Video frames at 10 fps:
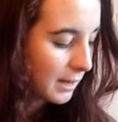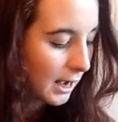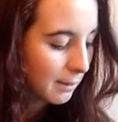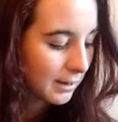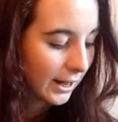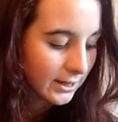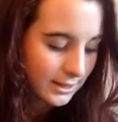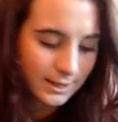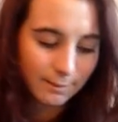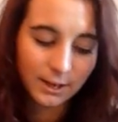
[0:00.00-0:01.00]
Up next
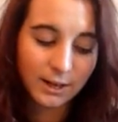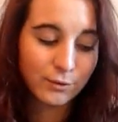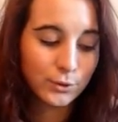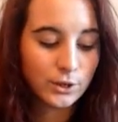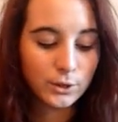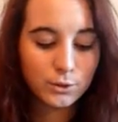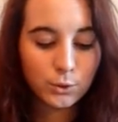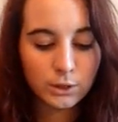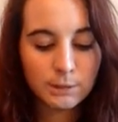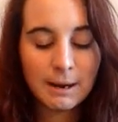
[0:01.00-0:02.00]
is something I've also
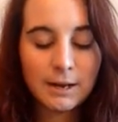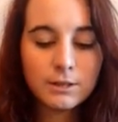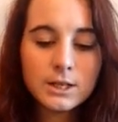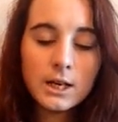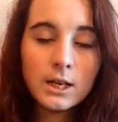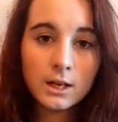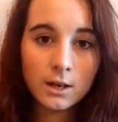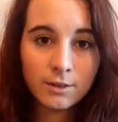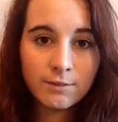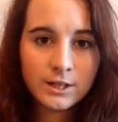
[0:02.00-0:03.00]
talked about in
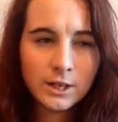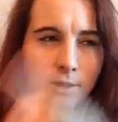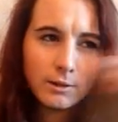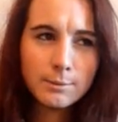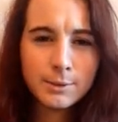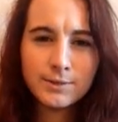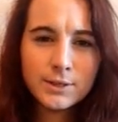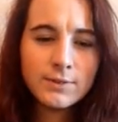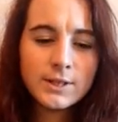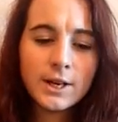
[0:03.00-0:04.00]
another video, in the
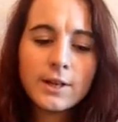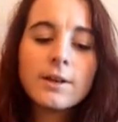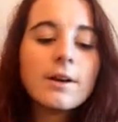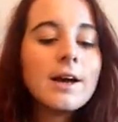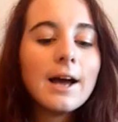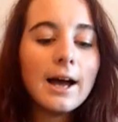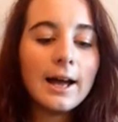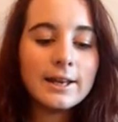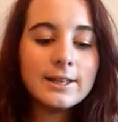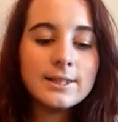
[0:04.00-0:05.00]
previous video,
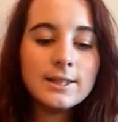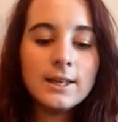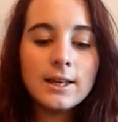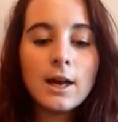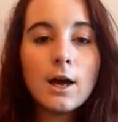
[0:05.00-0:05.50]
and it is the